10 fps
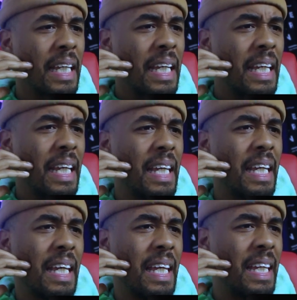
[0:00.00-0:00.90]
eat, eat,
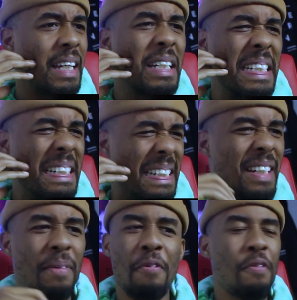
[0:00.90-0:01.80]
eat.
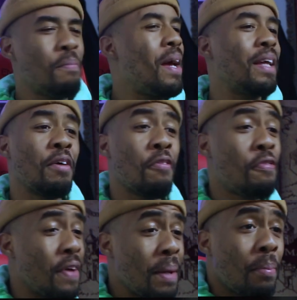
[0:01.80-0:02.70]
Ugh. Man, them
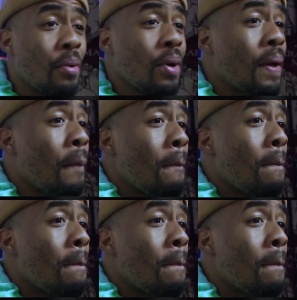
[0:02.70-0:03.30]
feet, boy.